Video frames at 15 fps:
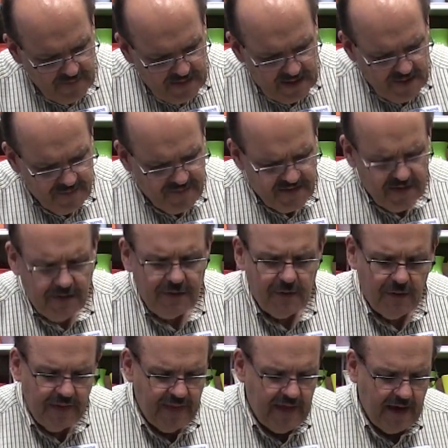And I'm still
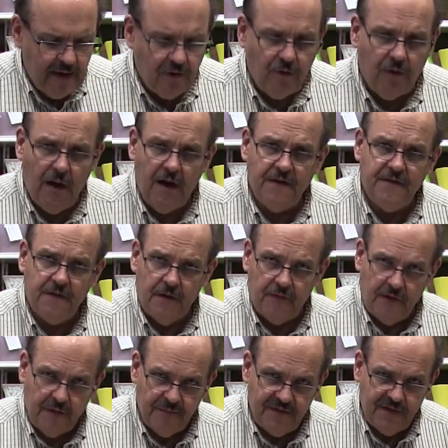doing that
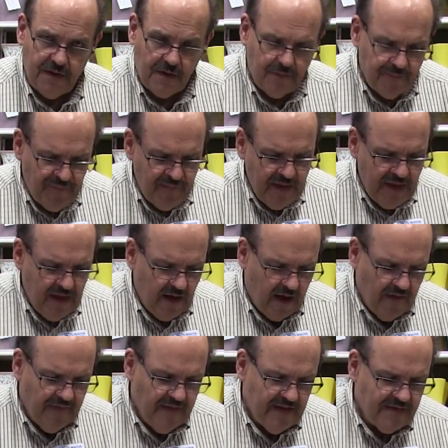crossover. I'm still
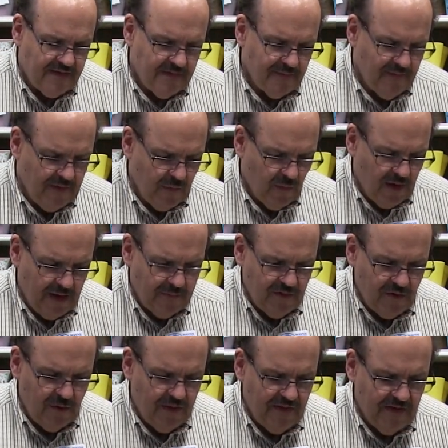on this, when I'm
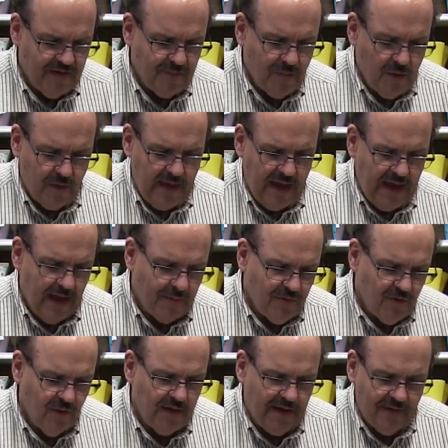doing this bouquet,
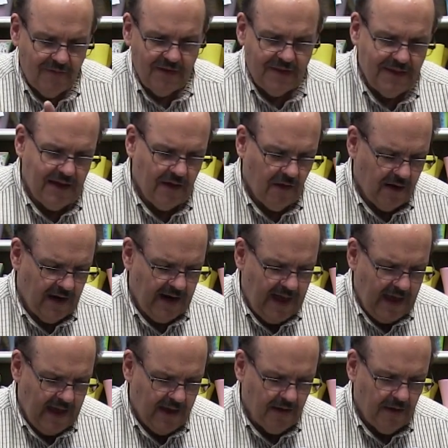I'm doing everything on an
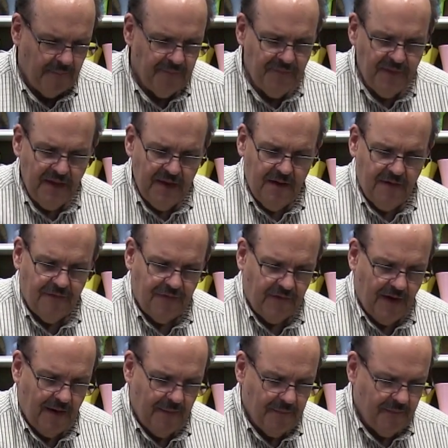angle
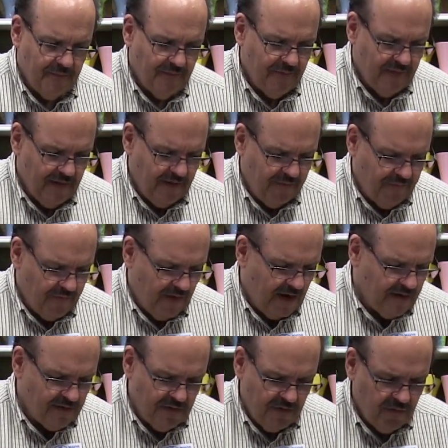from the
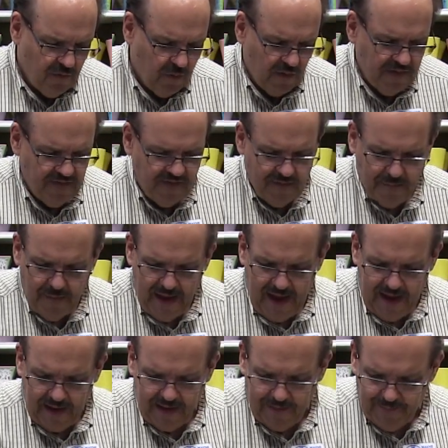front towards the
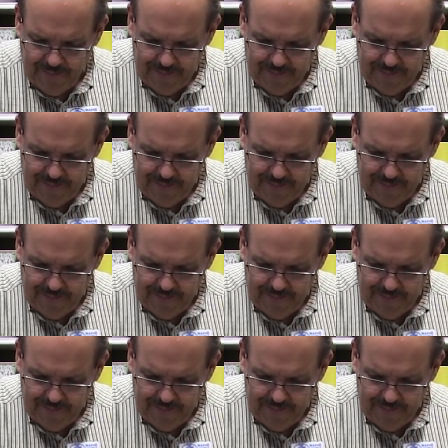back.